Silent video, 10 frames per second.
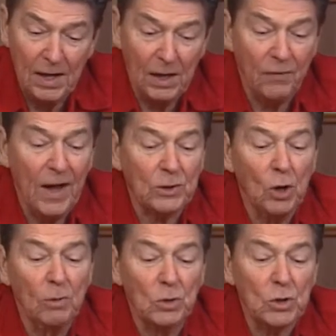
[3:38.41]
In fact,
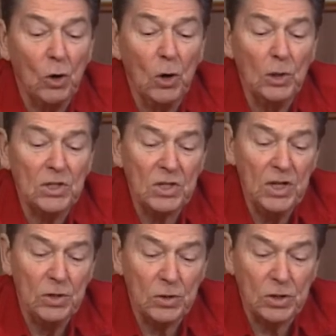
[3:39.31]
almost all the seniors